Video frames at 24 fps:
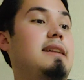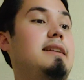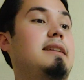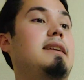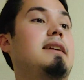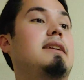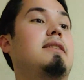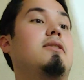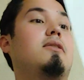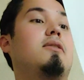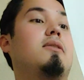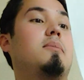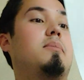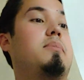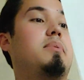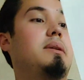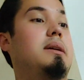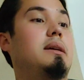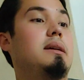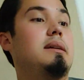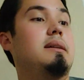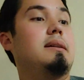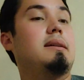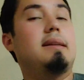but
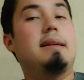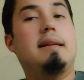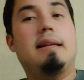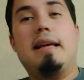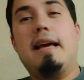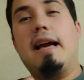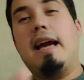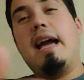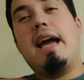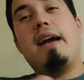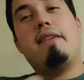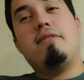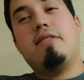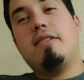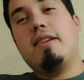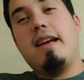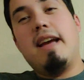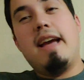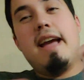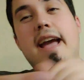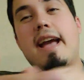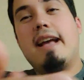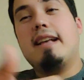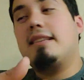I have to
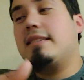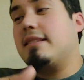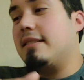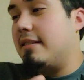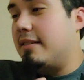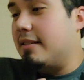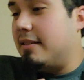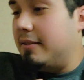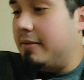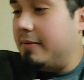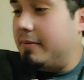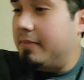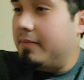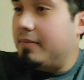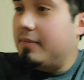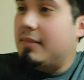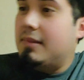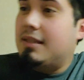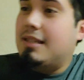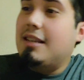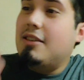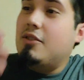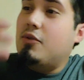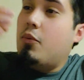ask, since we
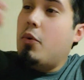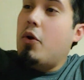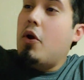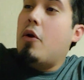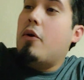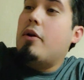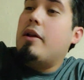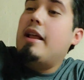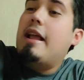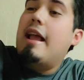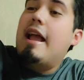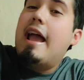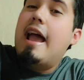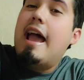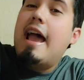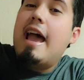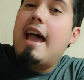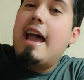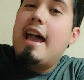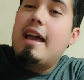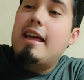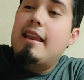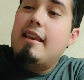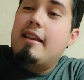already had
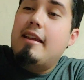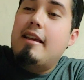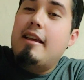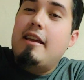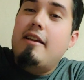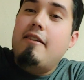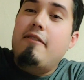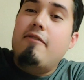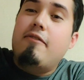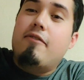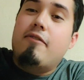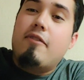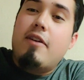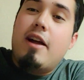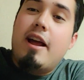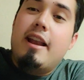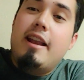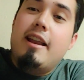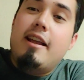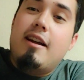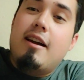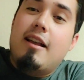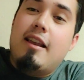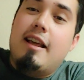a Friday
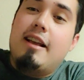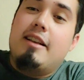collection on